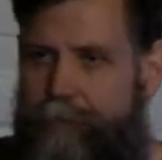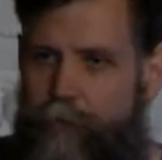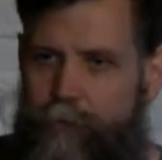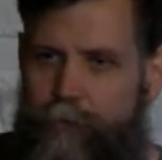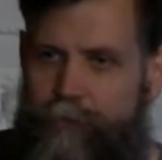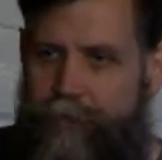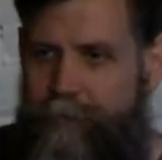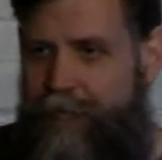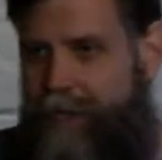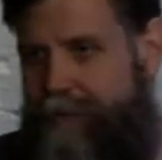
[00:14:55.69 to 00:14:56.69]
who
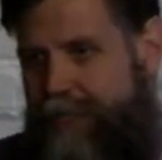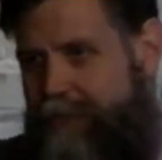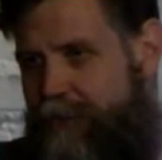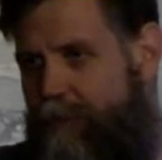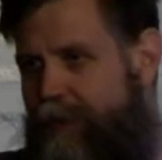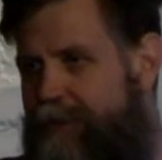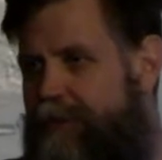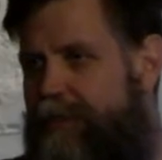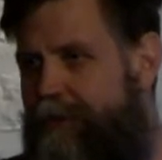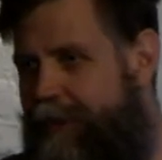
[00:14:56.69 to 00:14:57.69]
sometimes gets to wear the
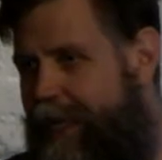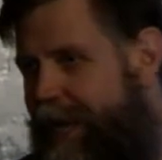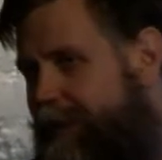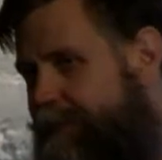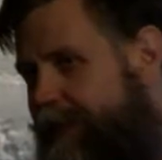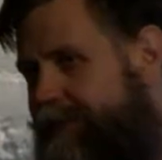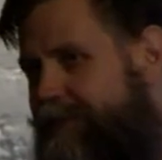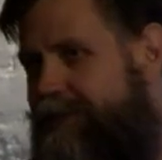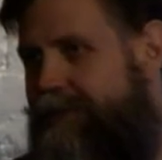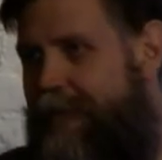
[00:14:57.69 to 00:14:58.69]
security hat because
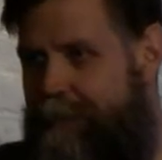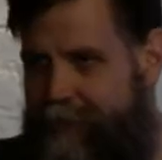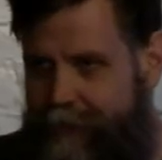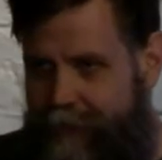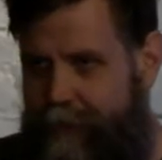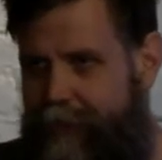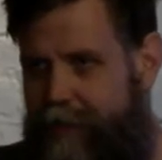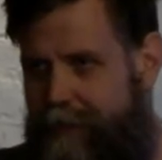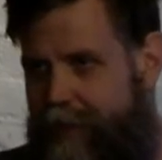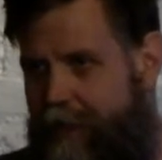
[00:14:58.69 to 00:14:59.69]
he just happens to know a
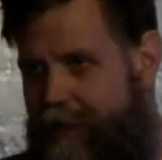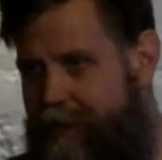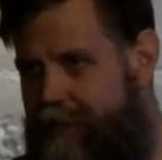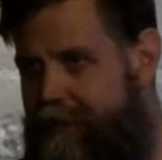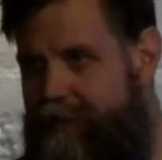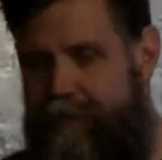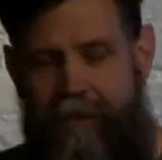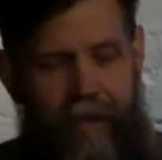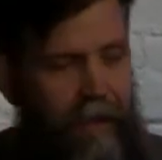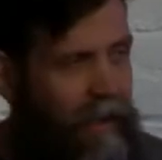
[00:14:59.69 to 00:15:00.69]
lot about a lot of things.
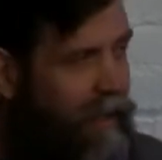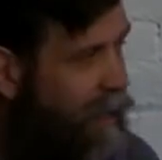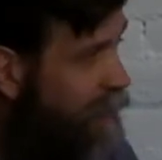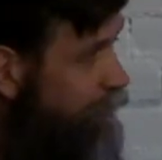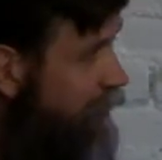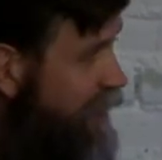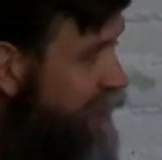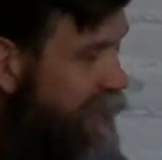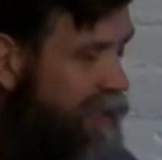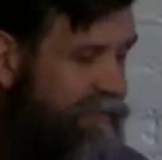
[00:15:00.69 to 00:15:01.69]
We've had
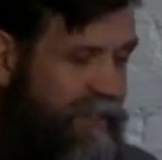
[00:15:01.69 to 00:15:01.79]
a lot of